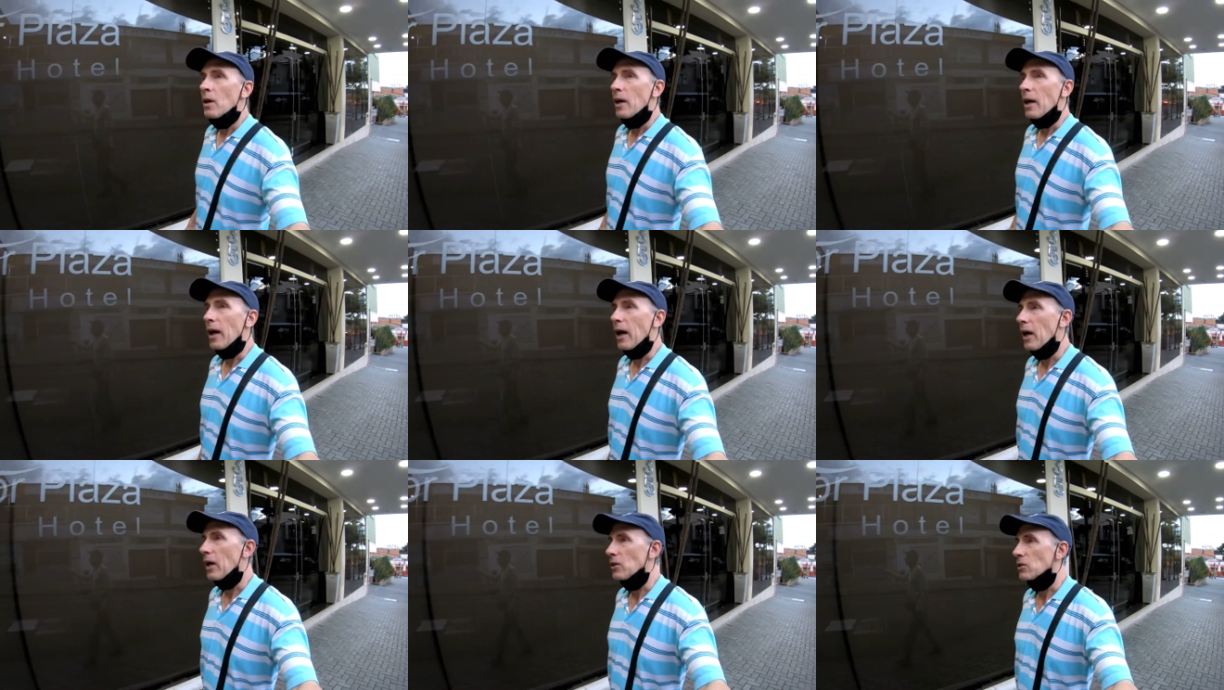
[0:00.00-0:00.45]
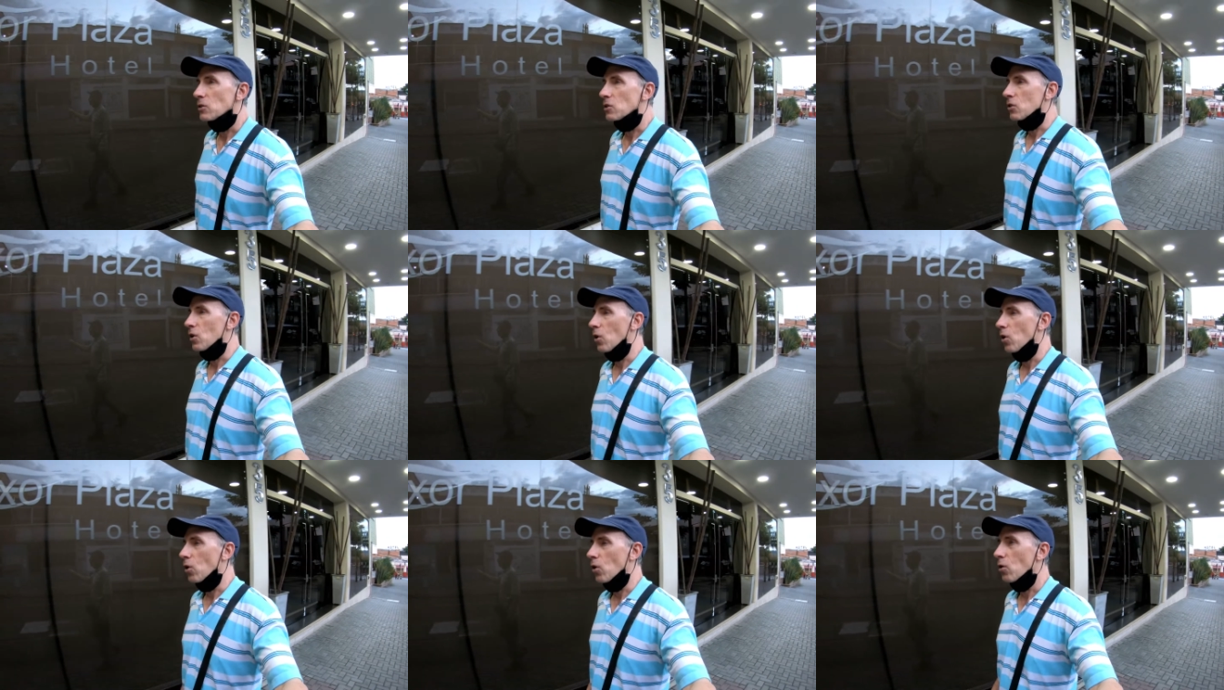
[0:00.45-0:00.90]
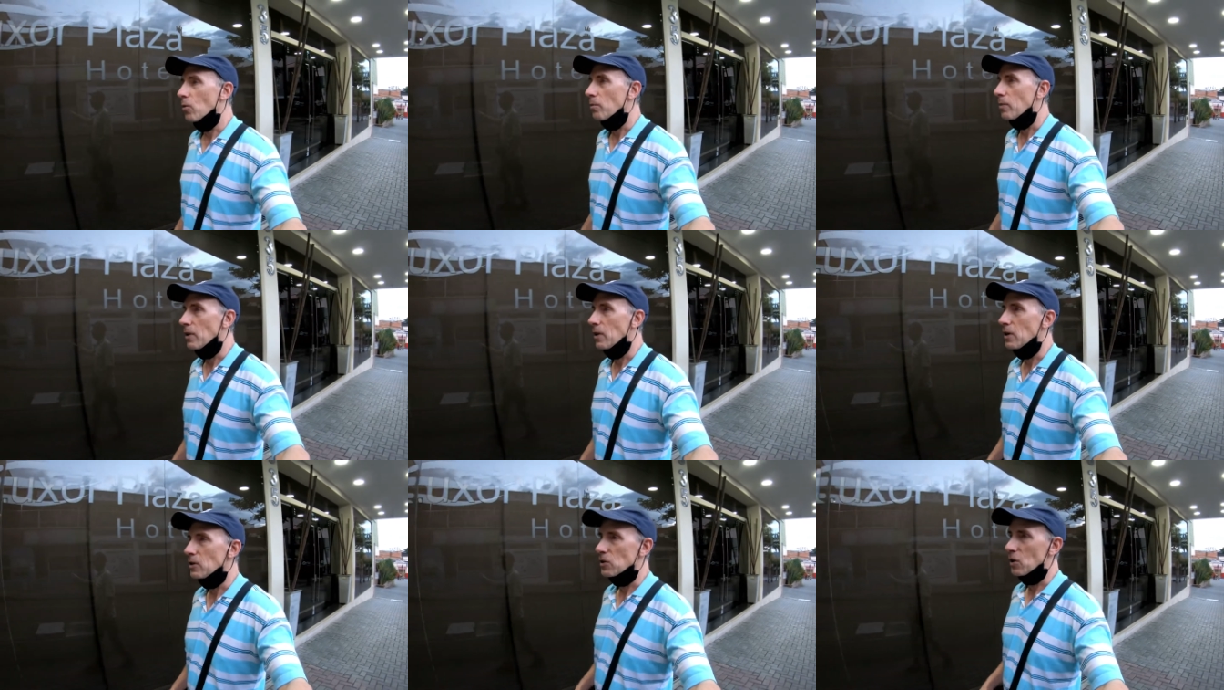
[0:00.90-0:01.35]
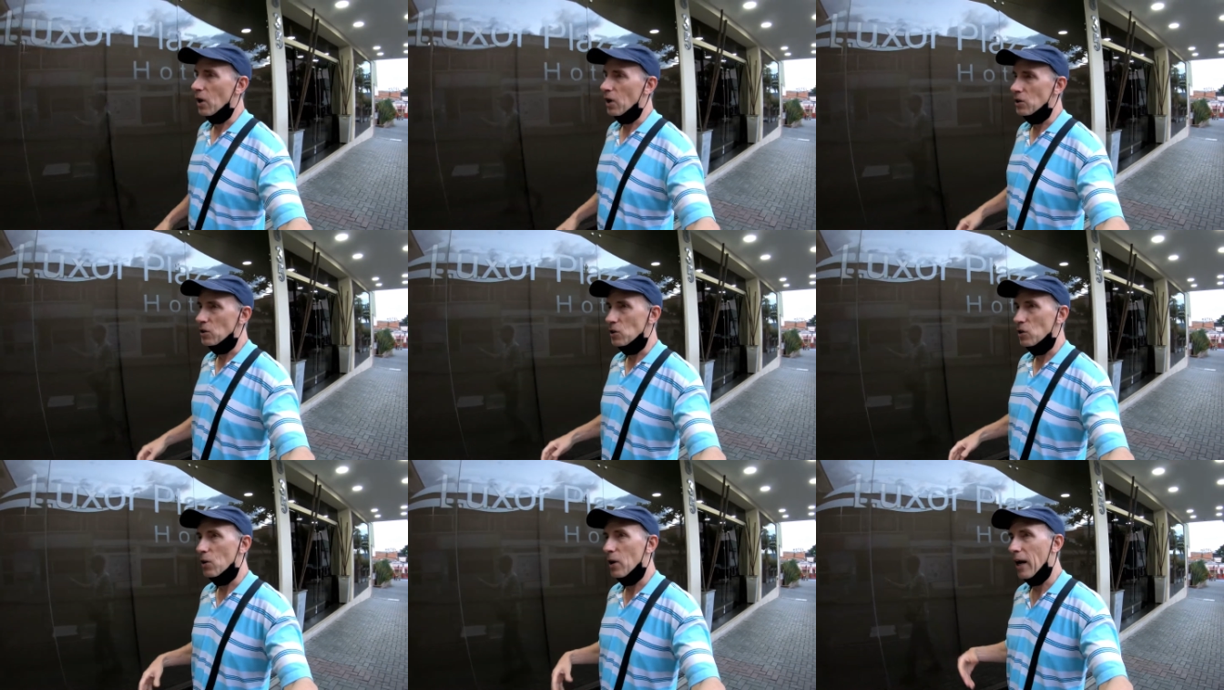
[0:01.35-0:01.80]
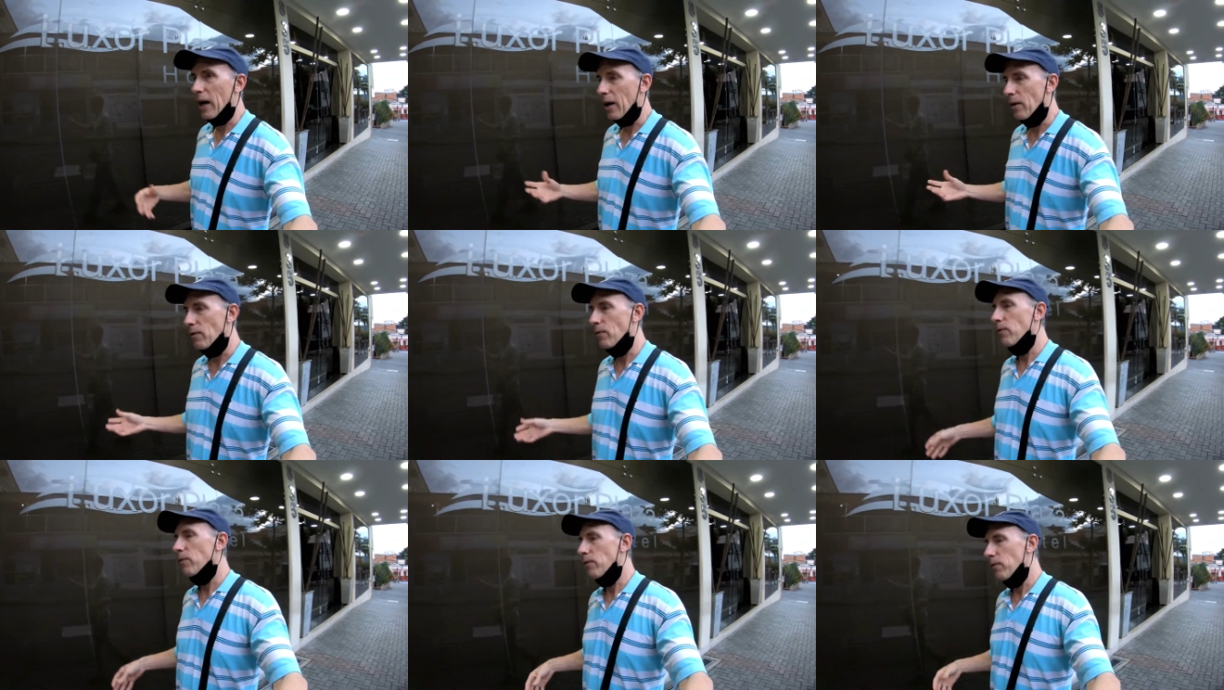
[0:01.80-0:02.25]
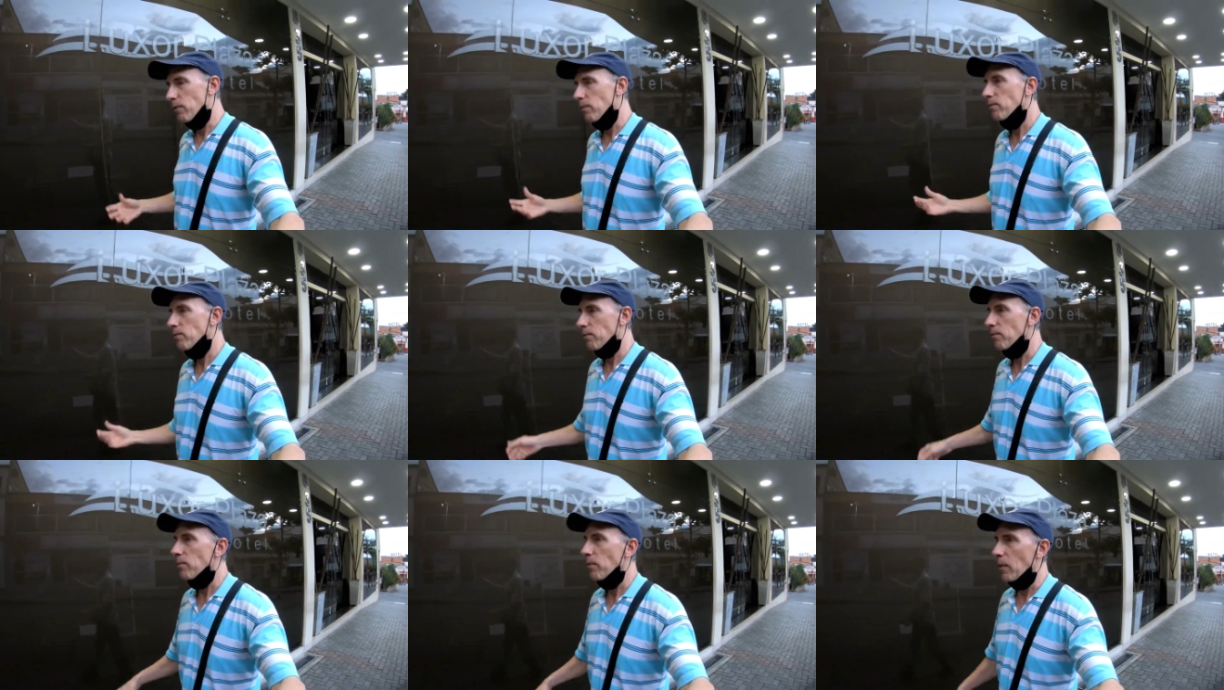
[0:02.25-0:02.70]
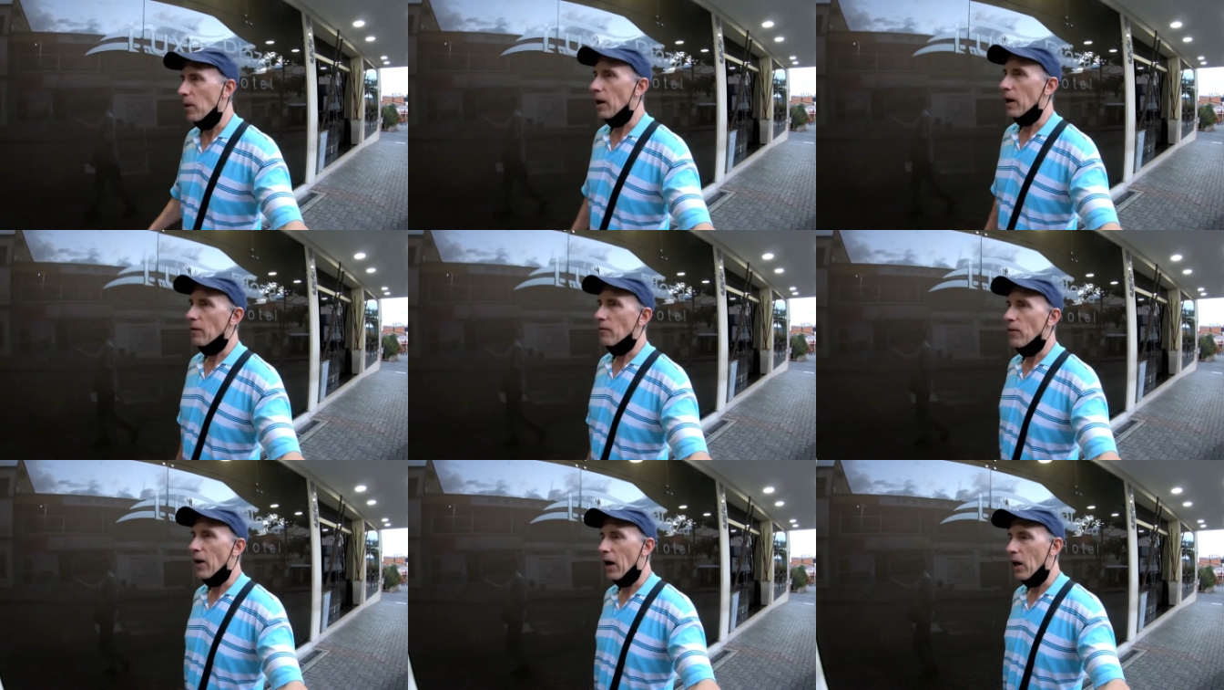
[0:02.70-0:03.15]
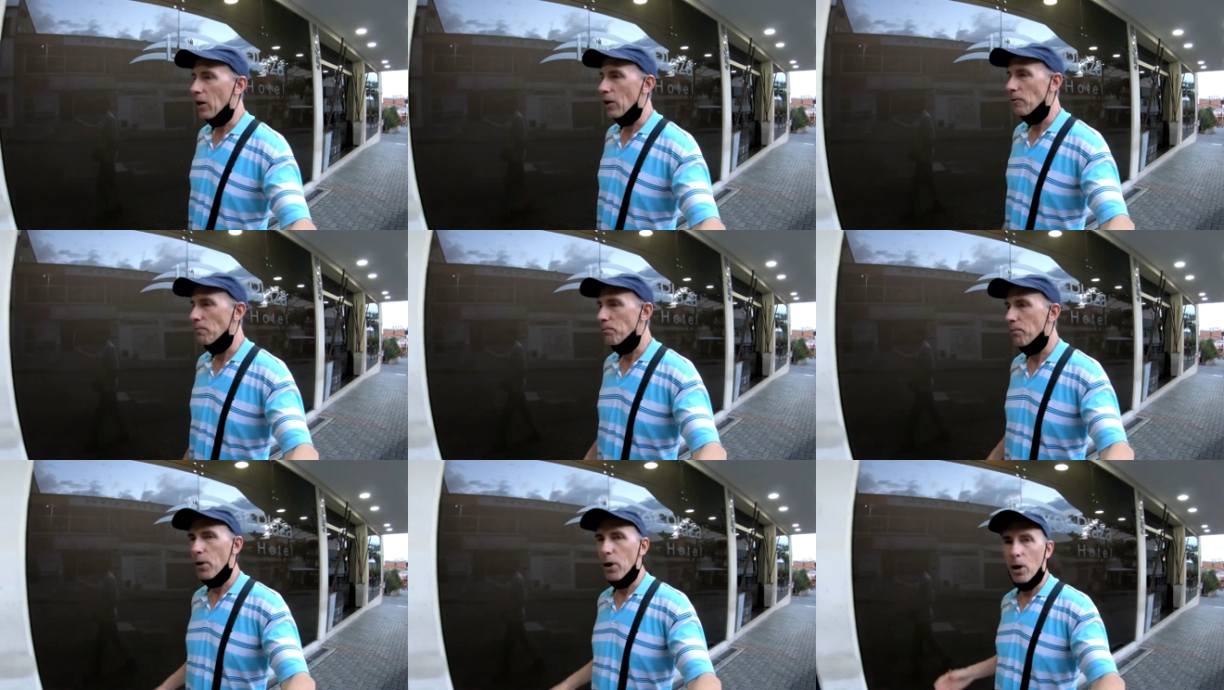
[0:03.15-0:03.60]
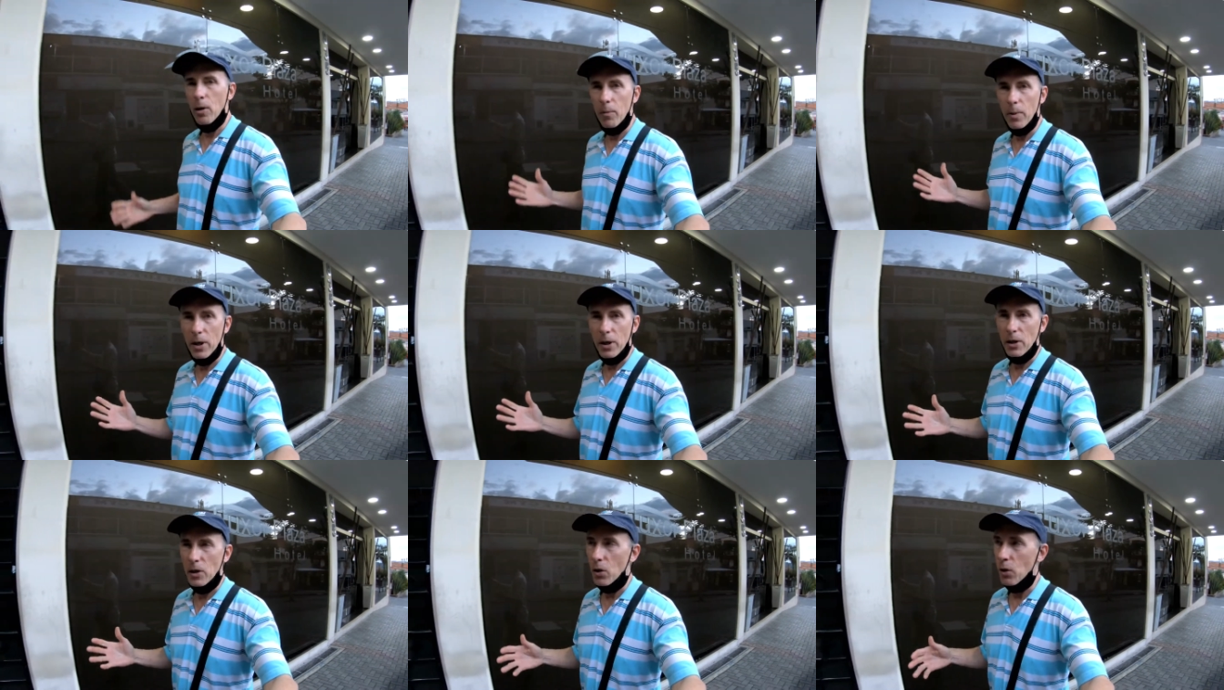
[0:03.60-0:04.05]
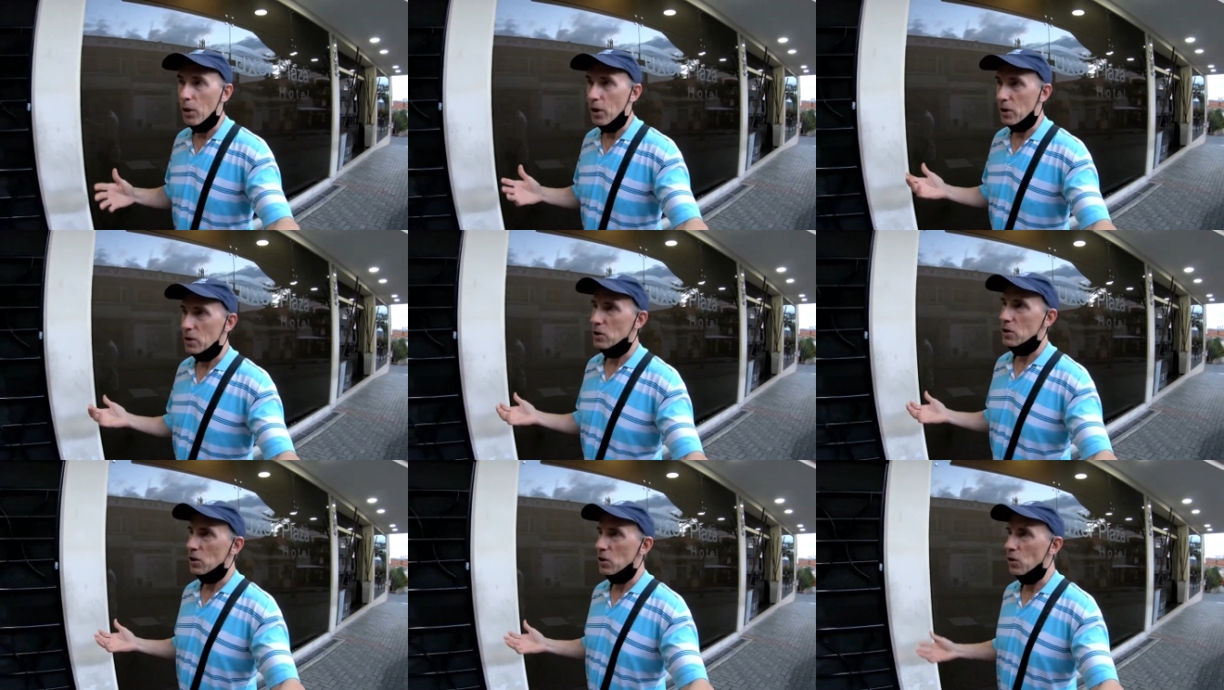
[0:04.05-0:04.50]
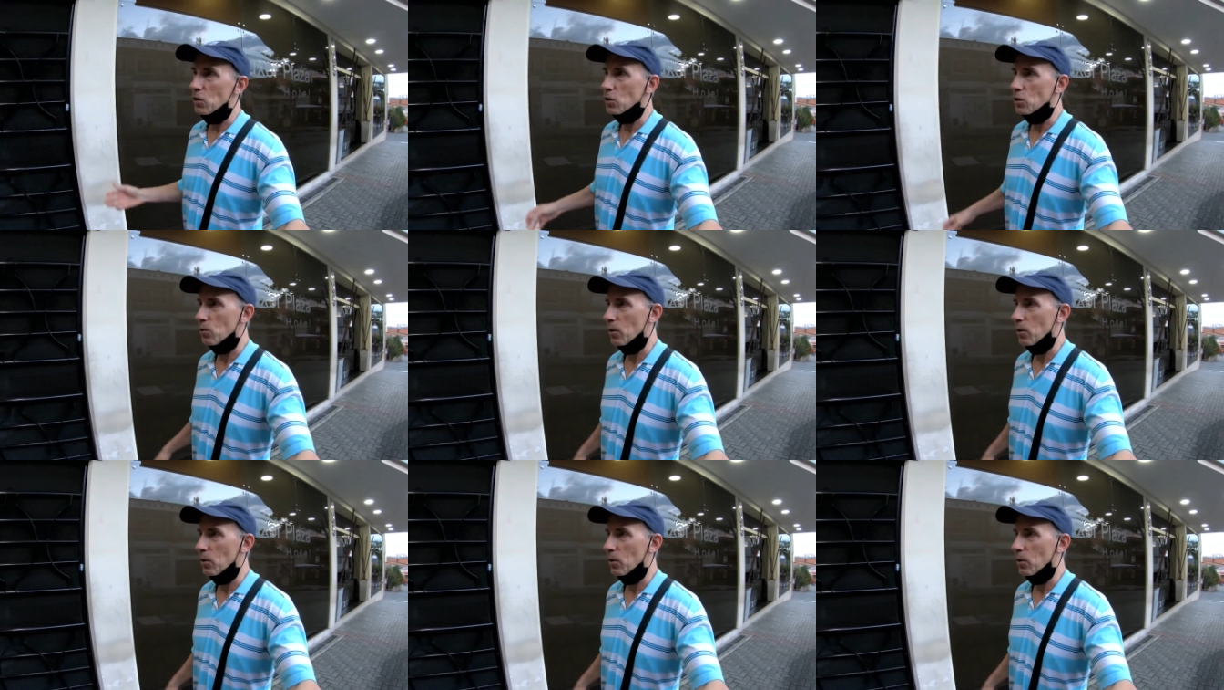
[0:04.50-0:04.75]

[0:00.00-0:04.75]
And so as long as you have a valid permit or excuse,